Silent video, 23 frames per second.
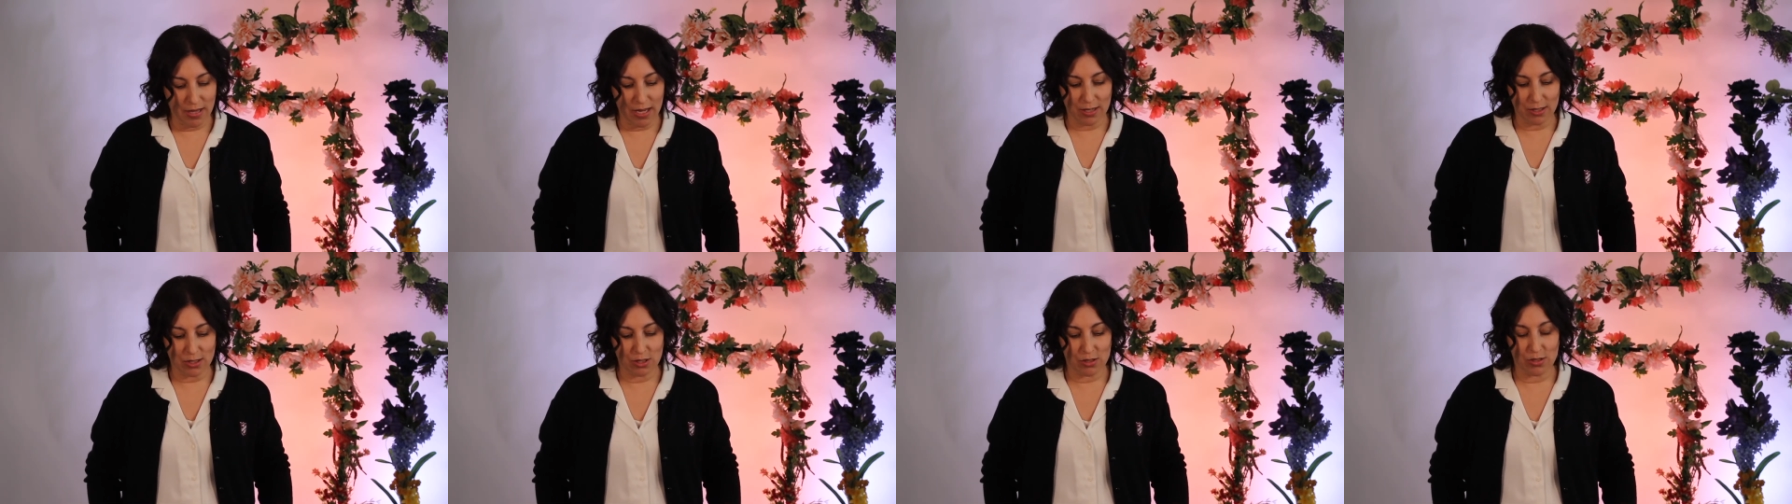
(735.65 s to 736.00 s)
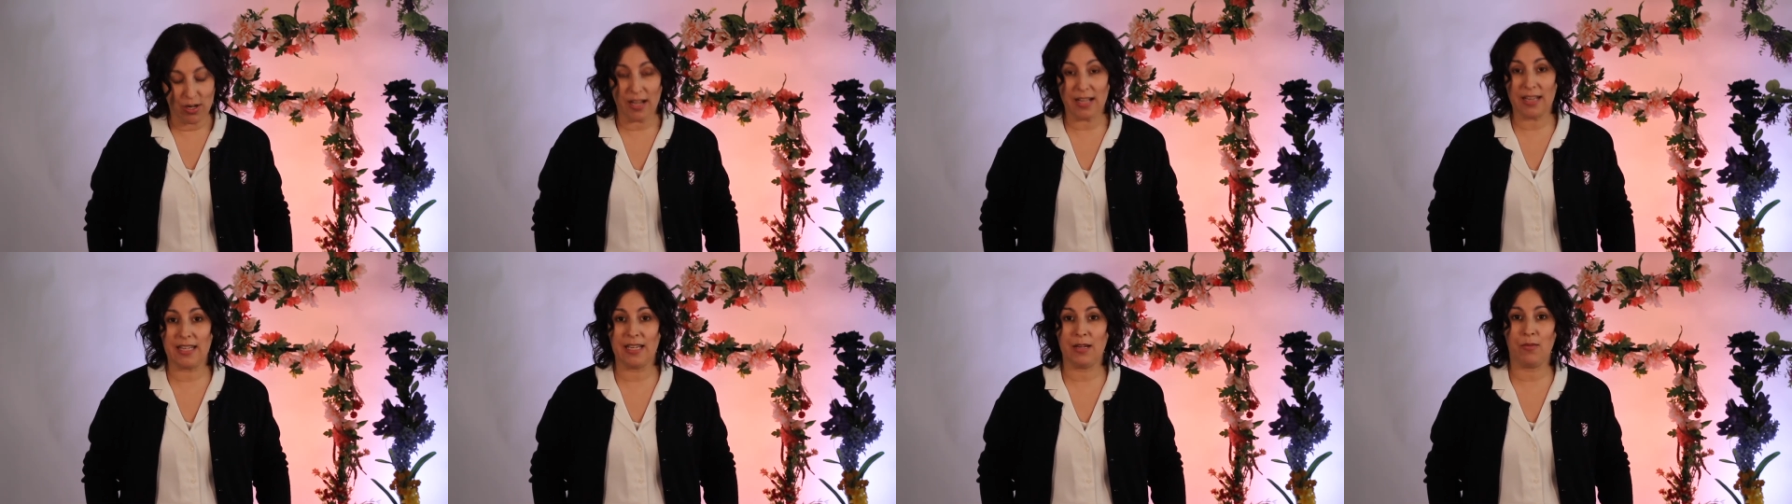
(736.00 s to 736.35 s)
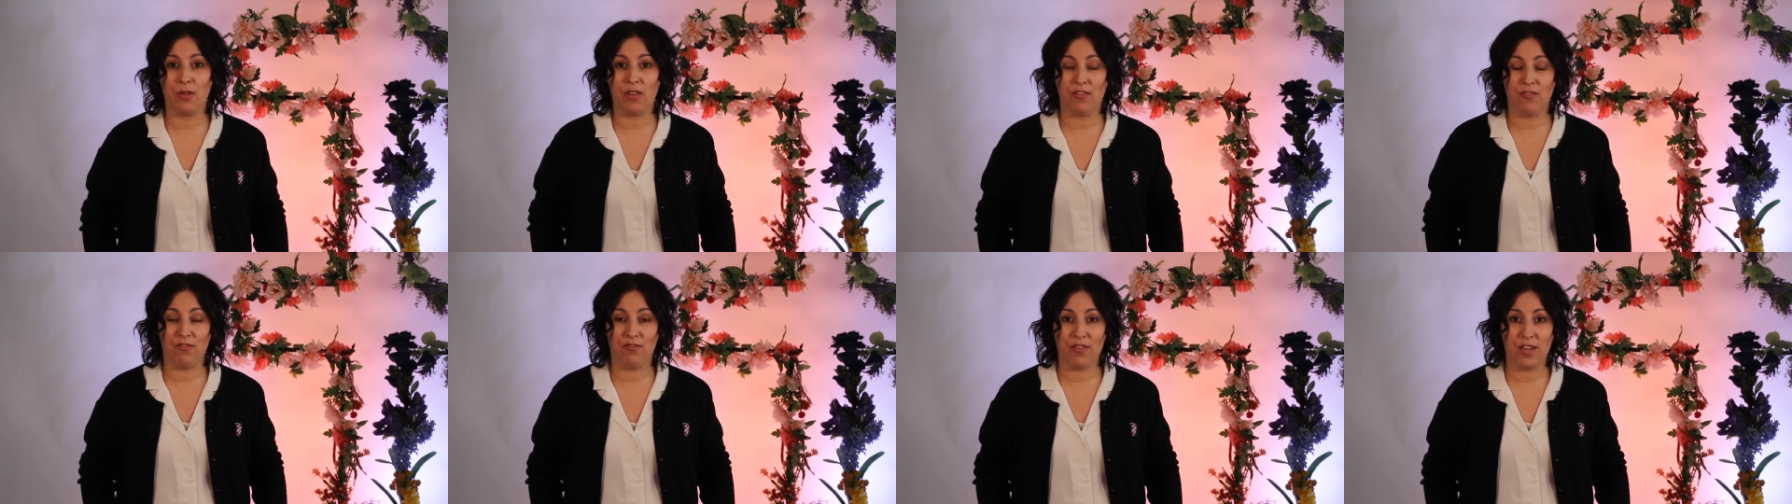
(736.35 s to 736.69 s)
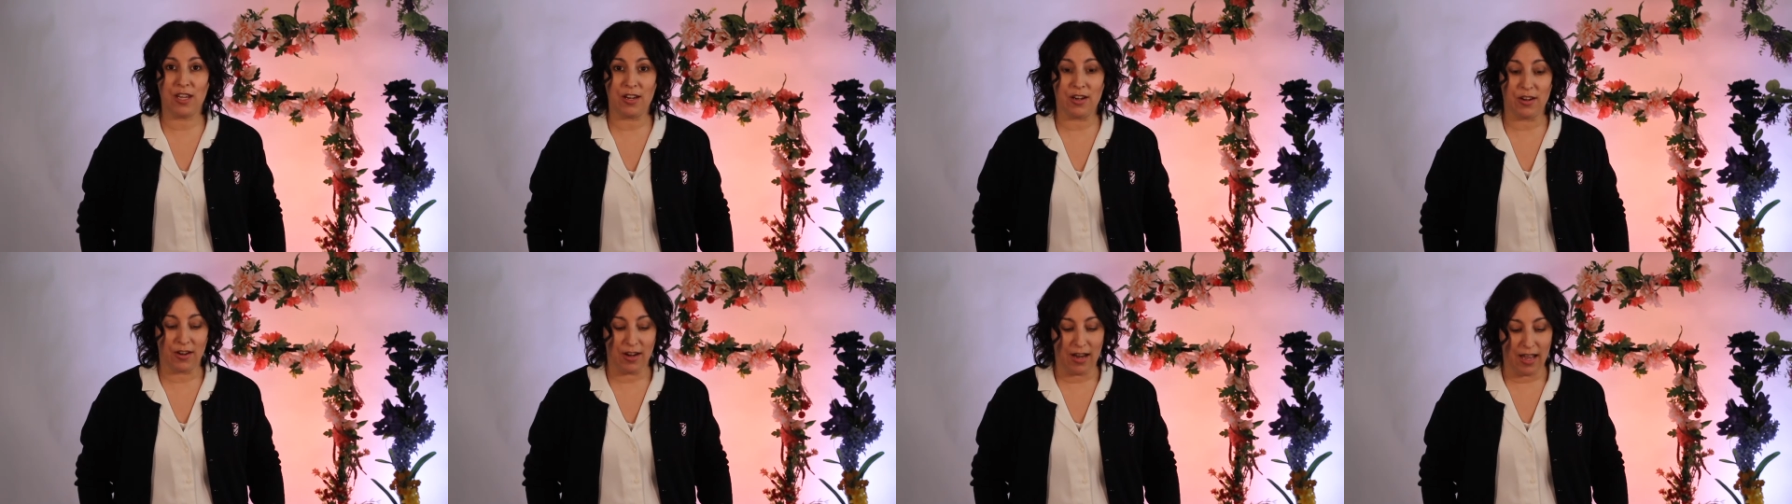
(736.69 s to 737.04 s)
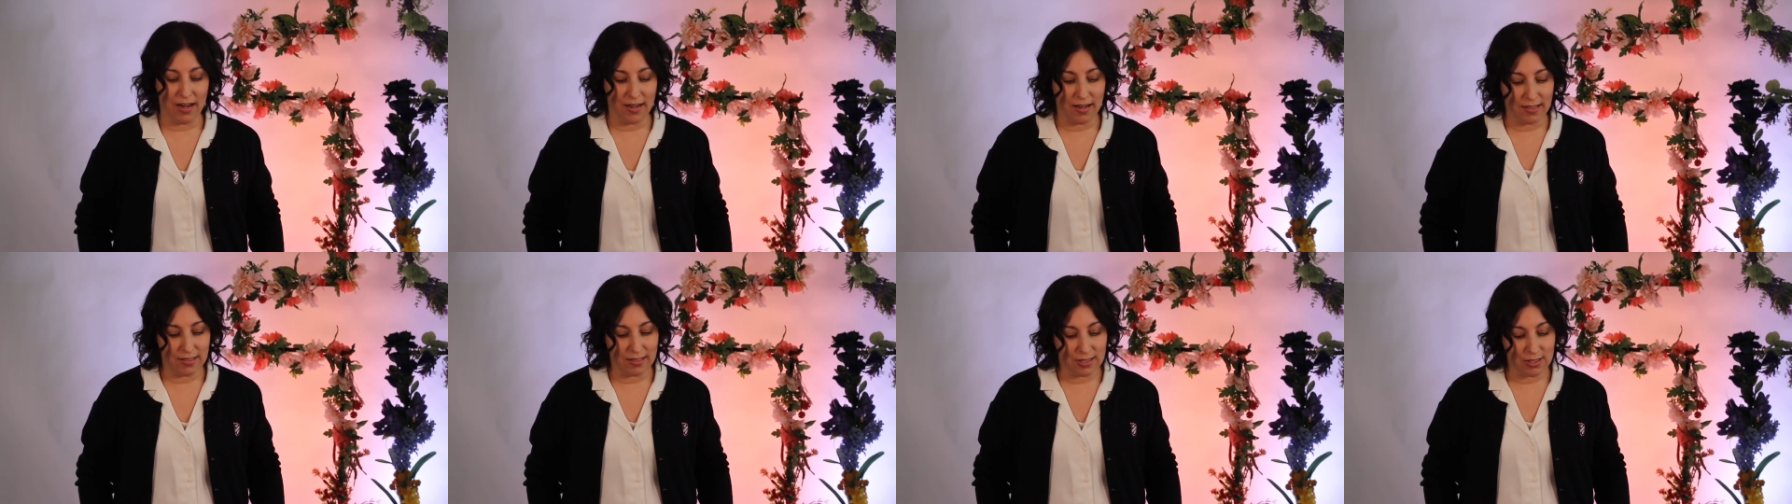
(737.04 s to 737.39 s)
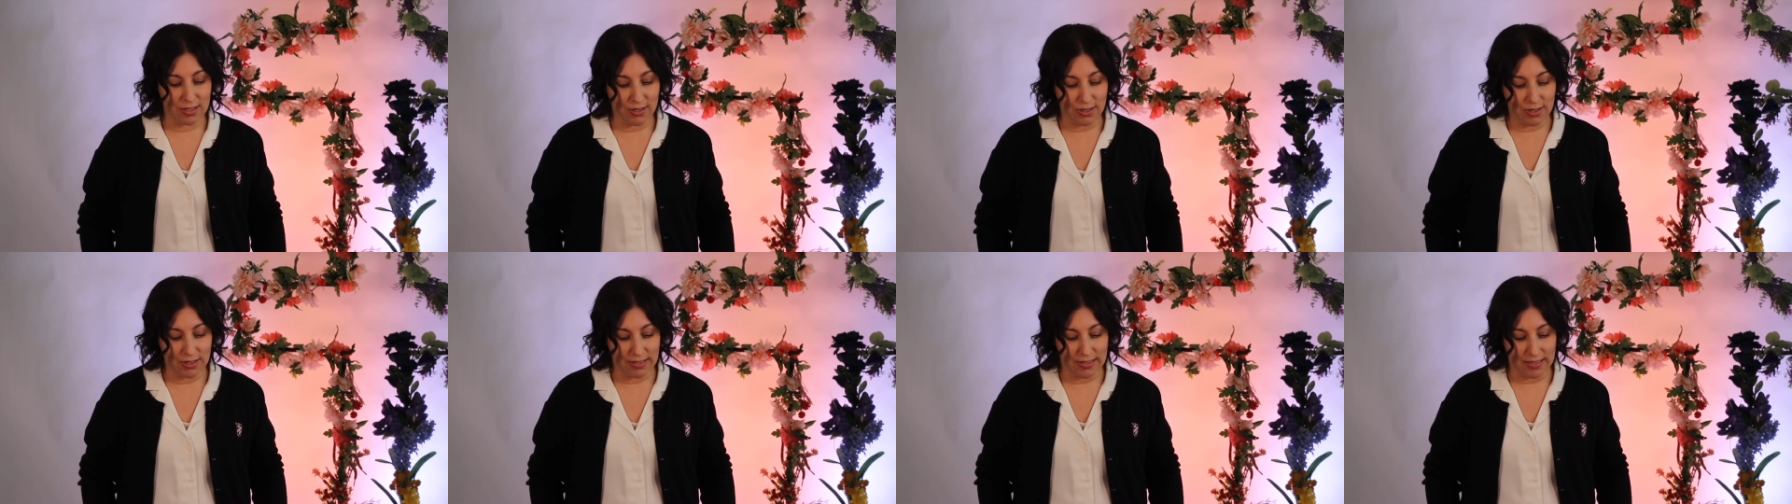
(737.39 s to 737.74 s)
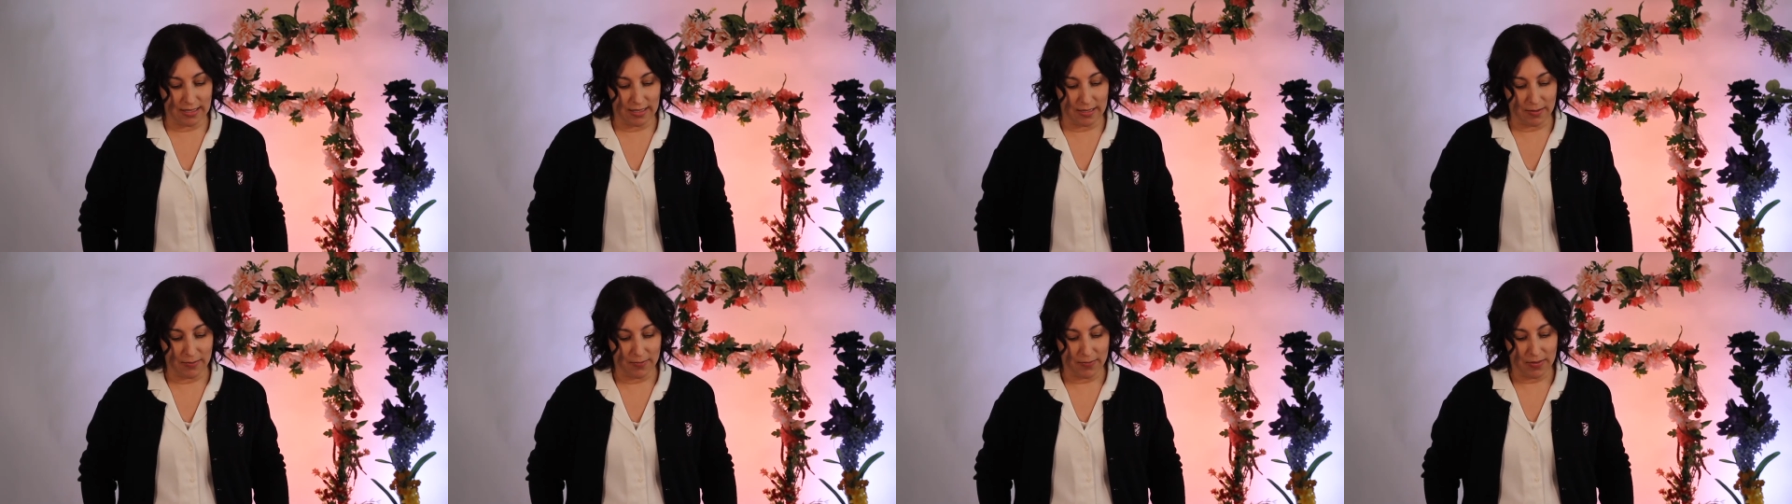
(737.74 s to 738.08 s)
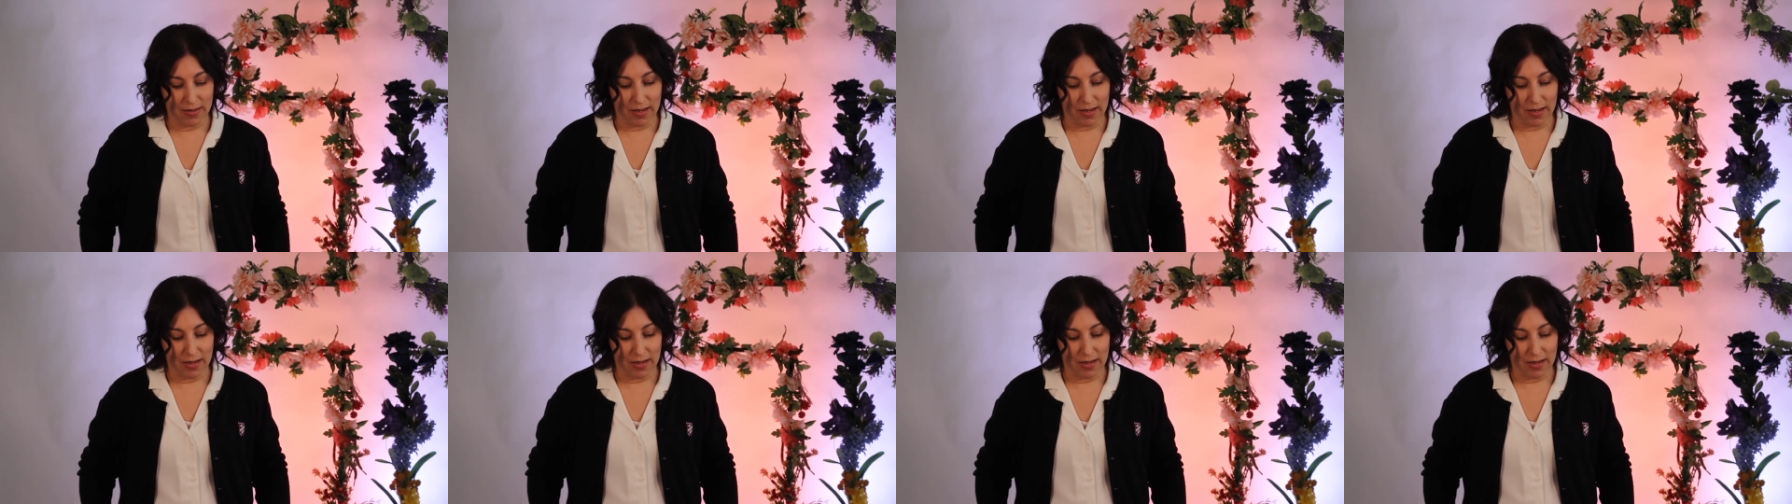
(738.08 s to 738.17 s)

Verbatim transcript: are struggling with fear and uncertainty